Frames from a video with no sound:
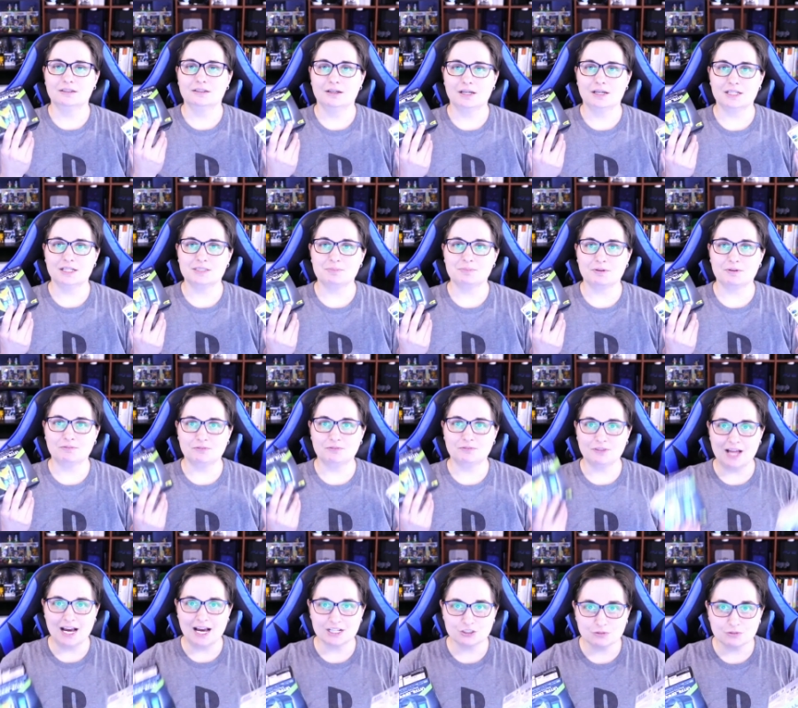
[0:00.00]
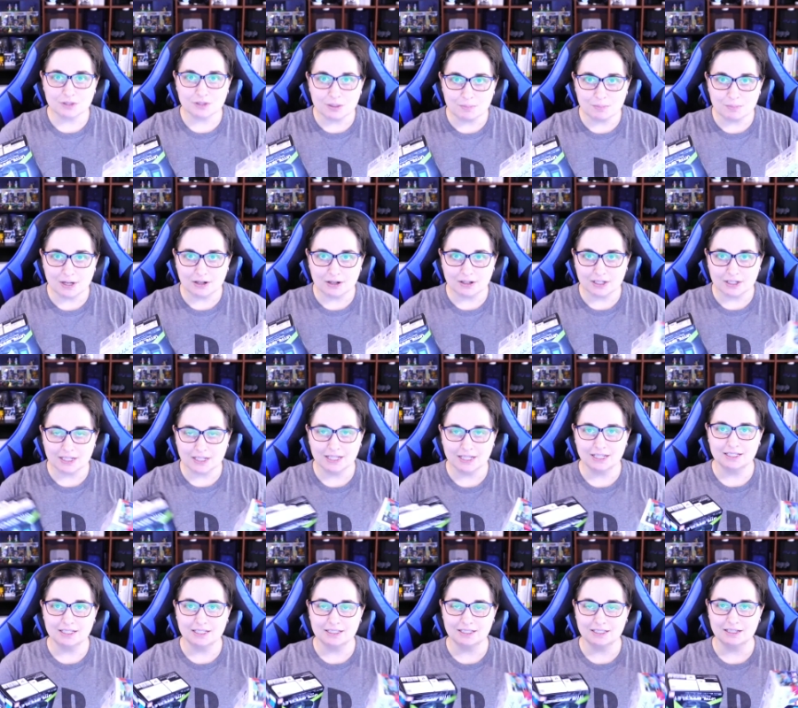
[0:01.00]
It's been flashed with
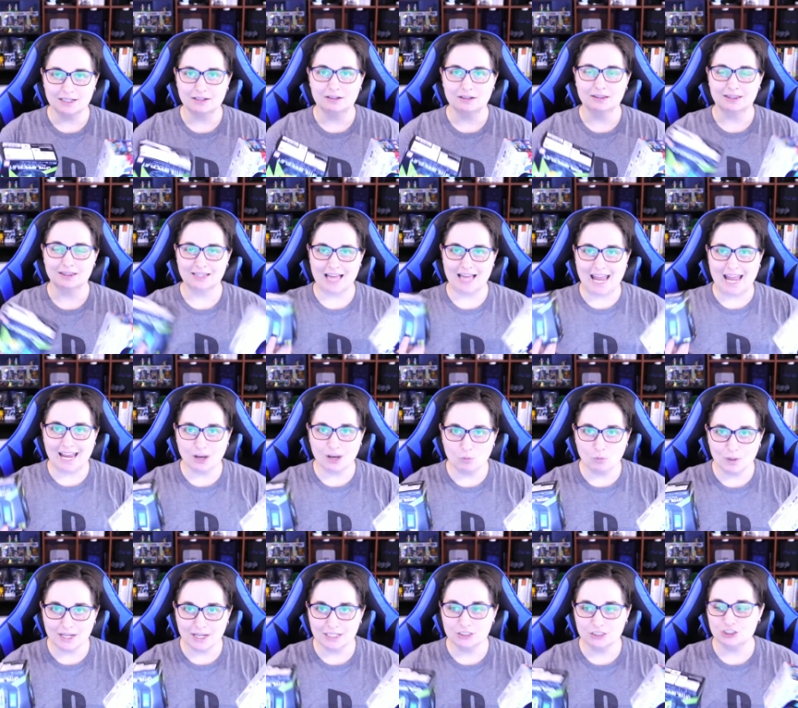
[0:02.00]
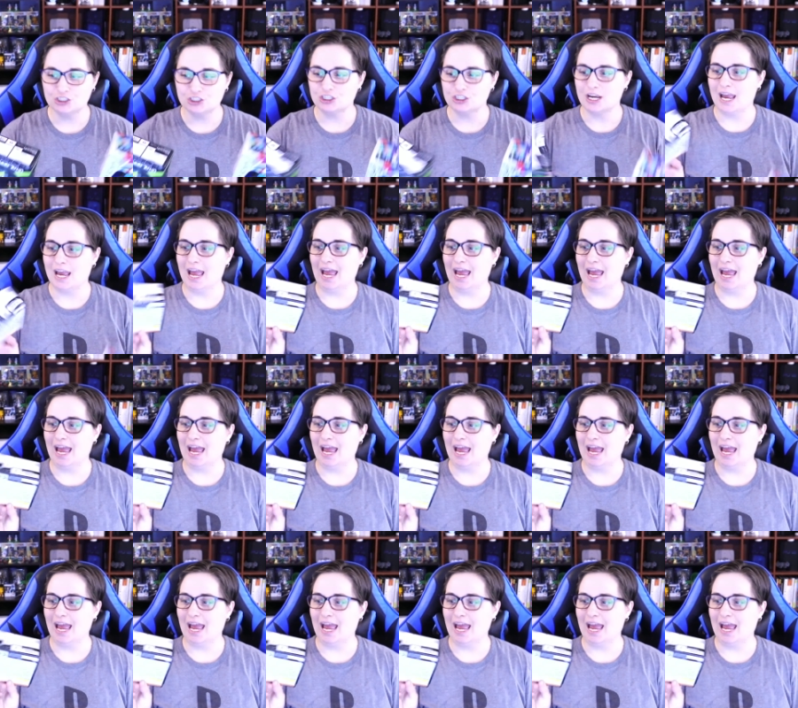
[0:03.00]
American language,